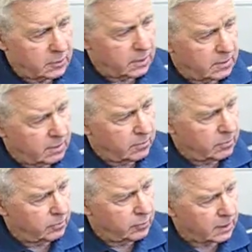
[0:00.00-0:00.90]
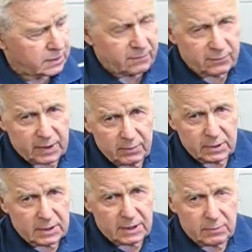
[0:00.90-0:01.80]
good, brought the
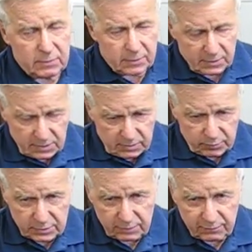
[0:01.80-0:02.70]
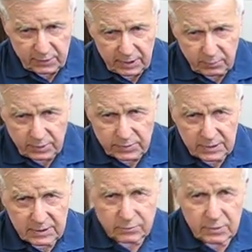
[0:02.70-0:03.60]
flywheel out, put the flywheel
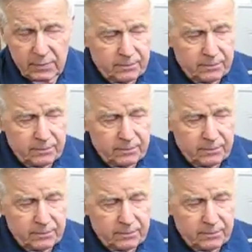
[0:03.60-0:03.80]
down,